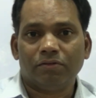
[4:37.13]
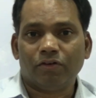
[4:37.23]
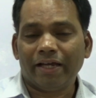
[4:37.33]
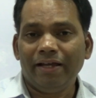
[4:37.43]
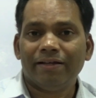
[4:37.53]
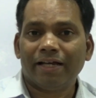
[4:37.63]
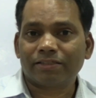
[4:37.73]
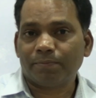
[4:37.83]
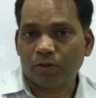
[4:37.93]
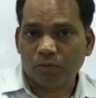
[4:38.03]
okay,
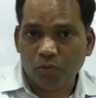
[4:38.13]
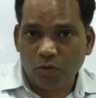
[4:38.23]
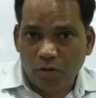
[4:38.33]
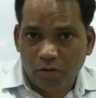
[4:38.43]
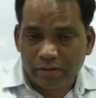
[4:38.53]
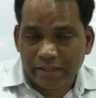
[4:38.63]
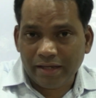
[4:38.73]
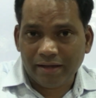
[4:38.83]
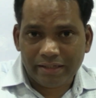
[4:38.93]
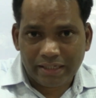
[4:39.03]
except
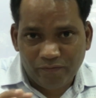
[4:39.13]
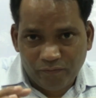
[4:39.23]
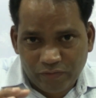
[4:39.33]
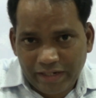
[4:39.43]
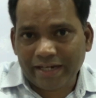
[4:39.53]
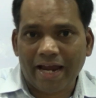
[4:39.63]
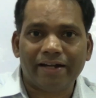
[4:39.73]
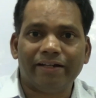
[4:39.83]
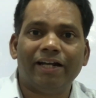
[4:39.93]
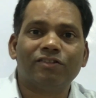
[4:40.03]
every
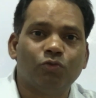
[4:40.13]
candidate,